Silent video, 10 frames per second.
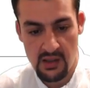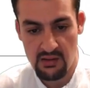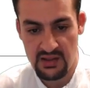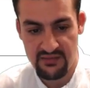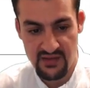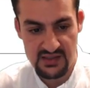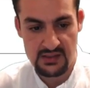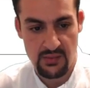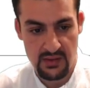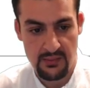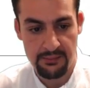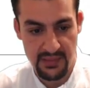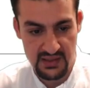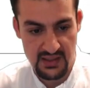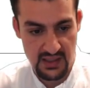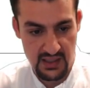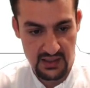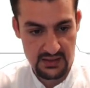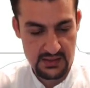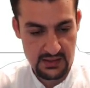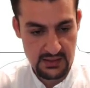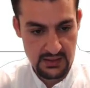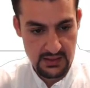currently invested with Bitconnect.